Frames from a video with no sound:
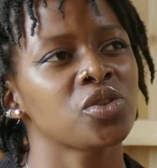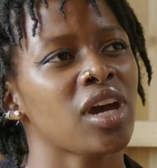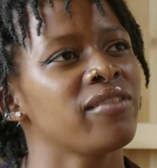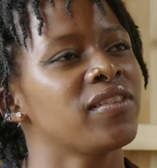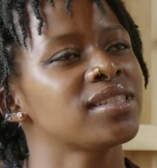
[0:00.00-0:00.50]
So
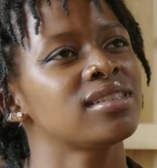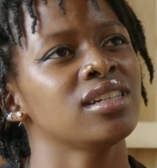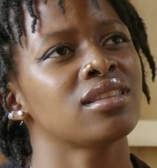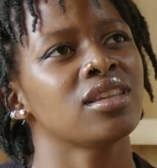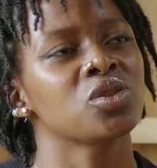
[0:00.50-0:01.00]
I
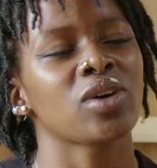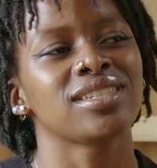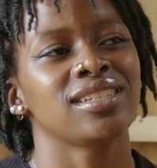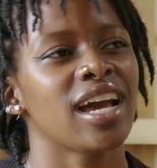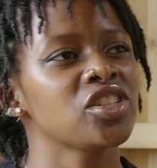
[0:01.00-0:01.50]
visited the
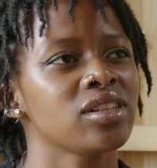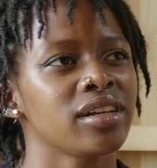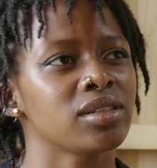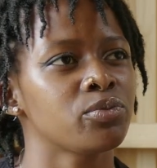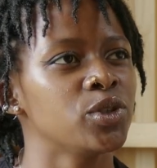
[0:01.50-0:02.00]
Swazi
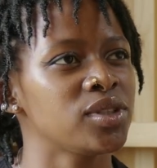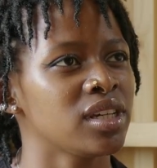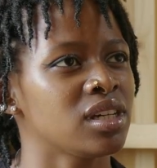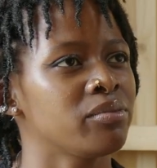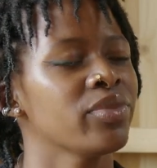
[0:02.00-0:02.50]
National
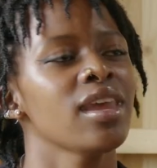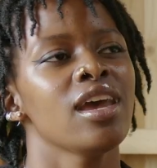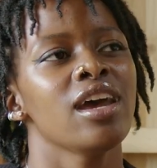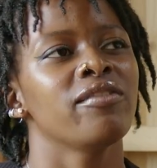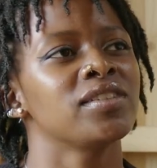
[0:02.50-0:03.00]
Museum,
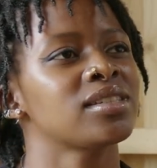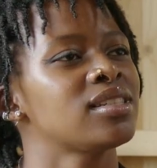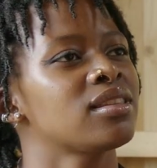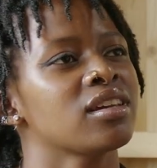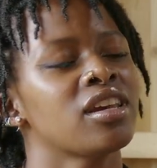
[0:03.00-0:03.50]

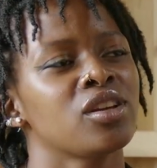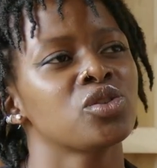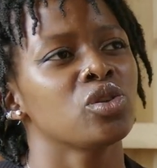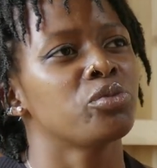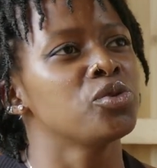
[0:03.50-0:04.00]
visited the King
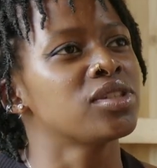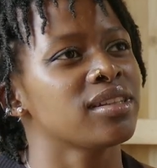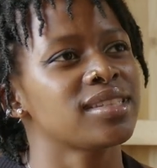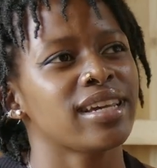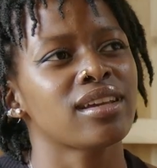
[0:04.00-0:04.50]

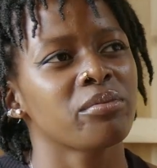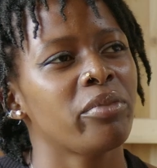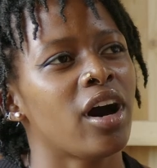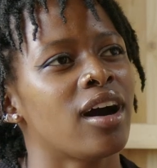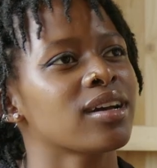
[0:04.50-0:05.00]
Sobuza, the second
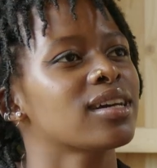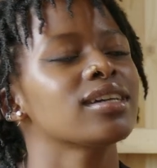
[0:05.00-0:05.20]
park.